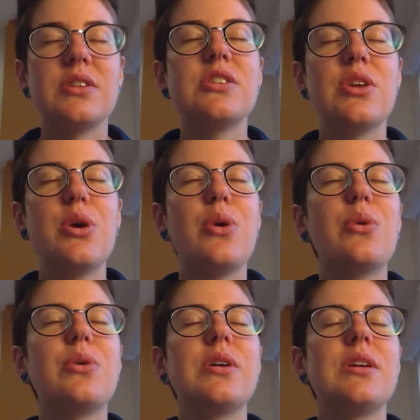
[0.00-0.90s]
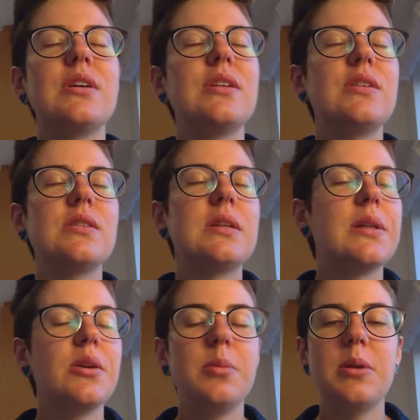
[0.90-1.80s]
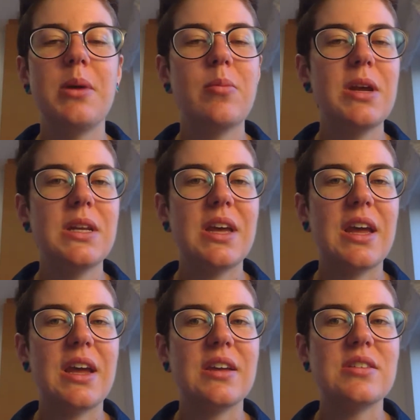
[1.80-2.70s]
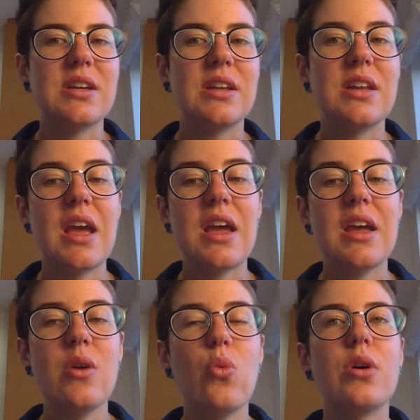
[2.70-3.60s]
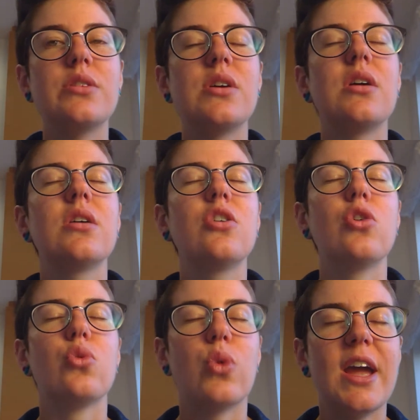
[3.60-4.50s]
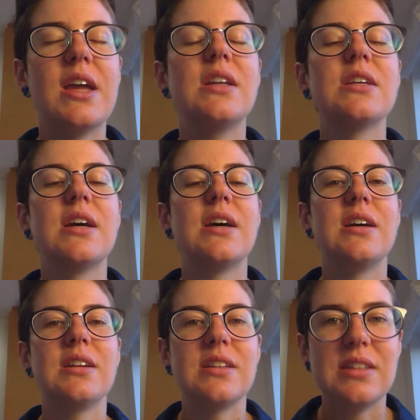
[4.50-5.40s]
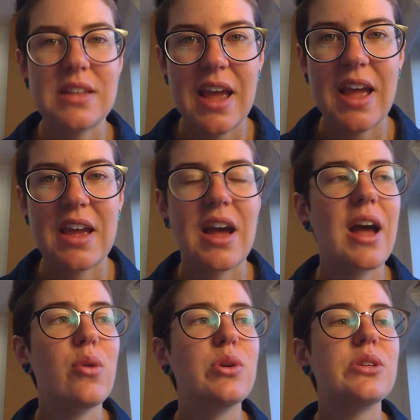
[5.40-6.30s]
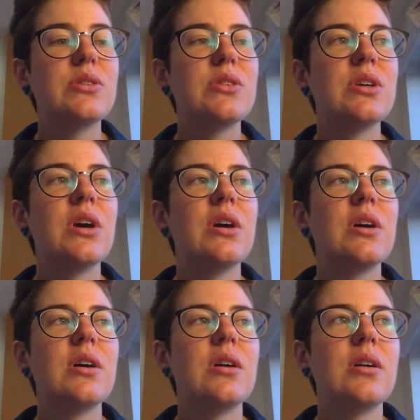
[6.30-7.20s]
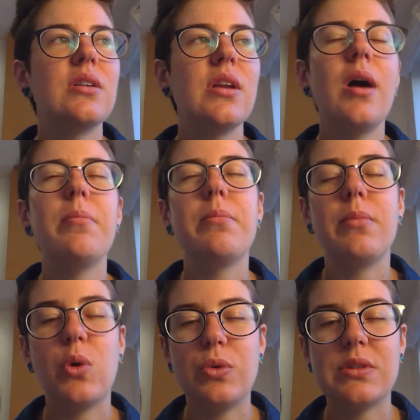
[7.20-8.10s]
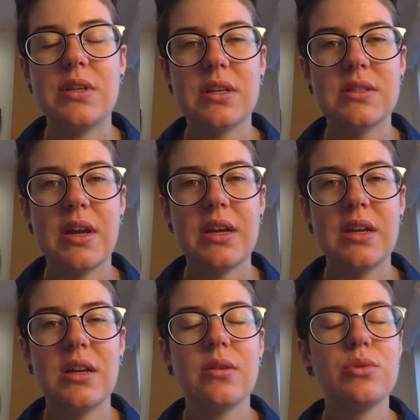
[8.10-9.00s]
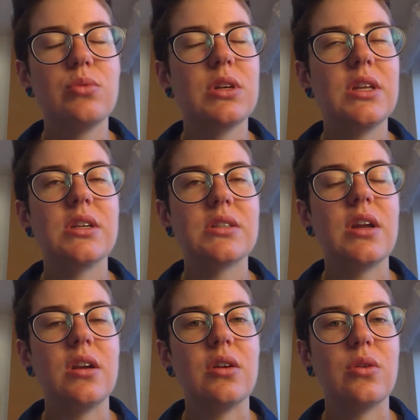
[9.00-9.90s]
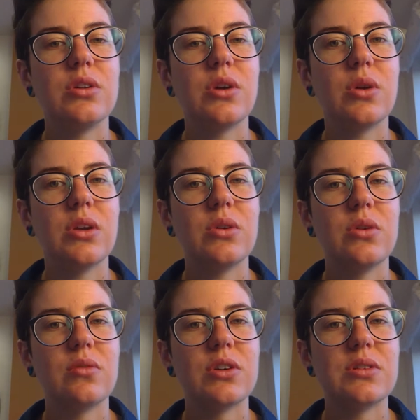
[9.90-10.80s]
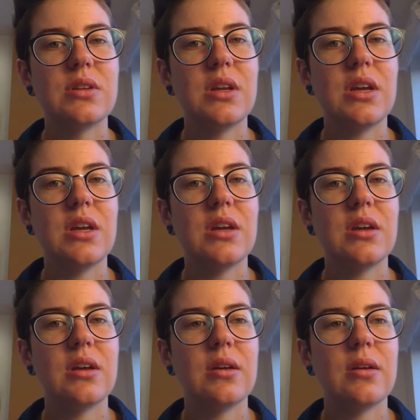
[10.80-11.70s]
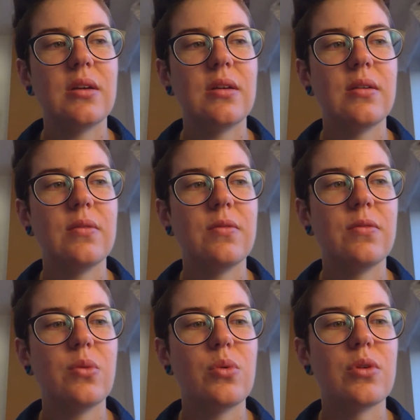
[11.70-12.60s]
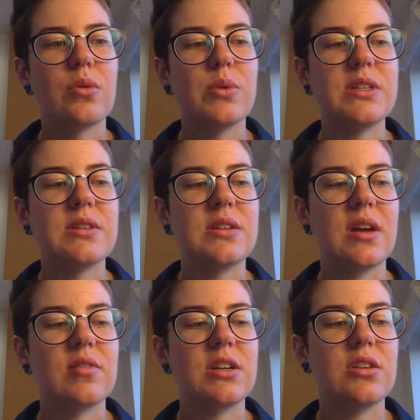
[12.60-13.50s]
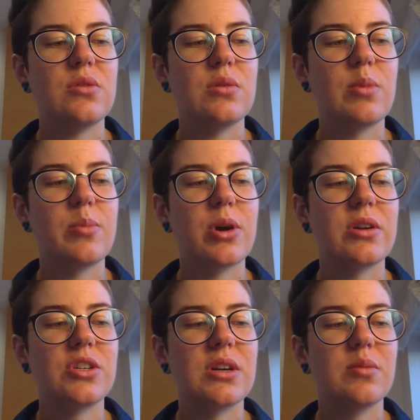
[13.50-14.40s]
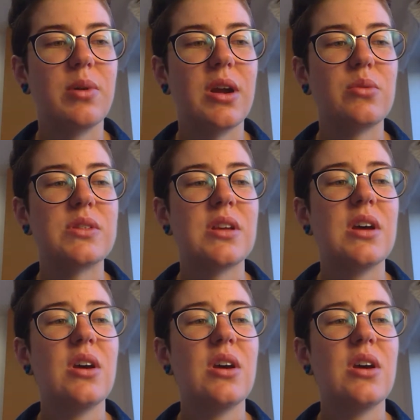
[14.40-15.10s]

So, just a little bit about my day. Today was a great day. I was not most excited. I was really excited to go to Tokyo University uh, for reasons having to do with my project, but I was